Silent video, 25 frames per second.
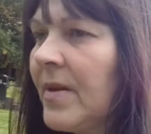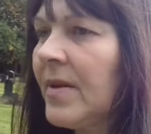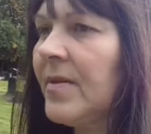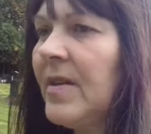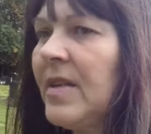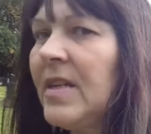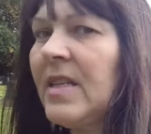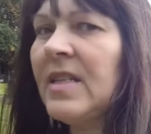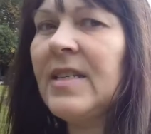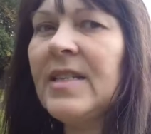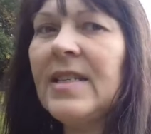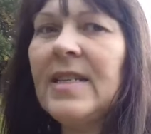
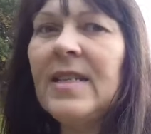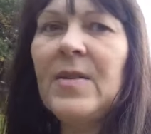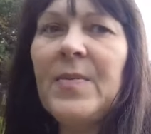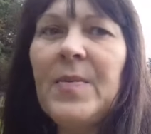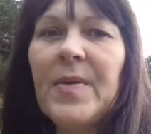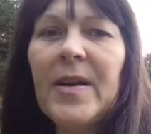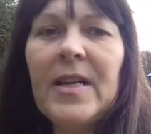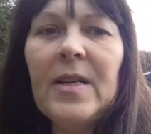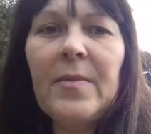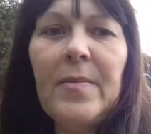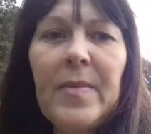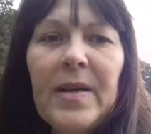There doesn't seem to
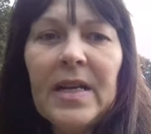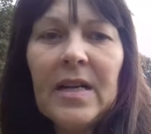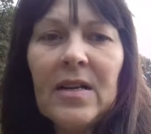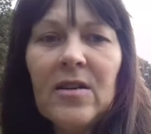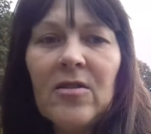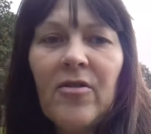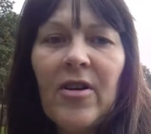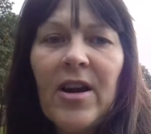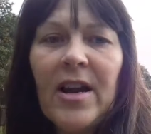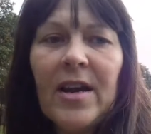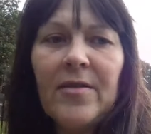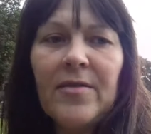be any middle
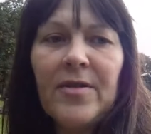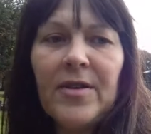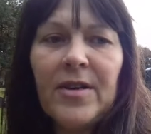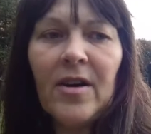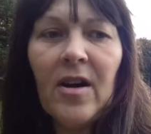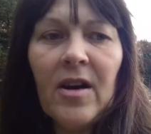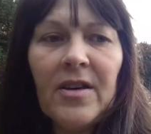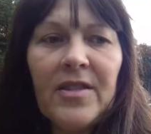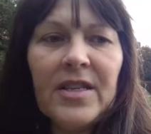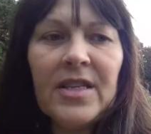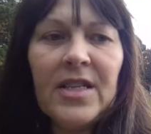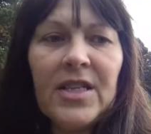ground.
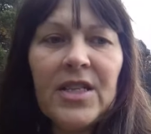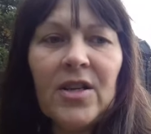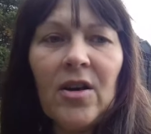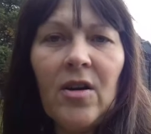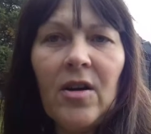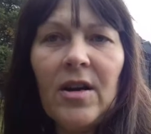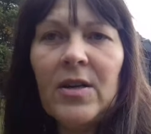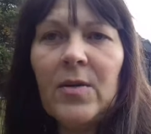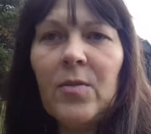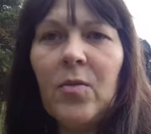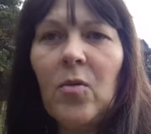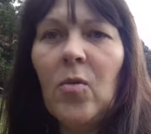Neither
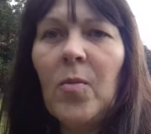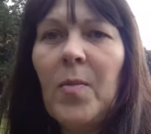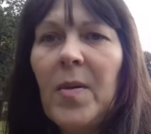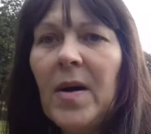side will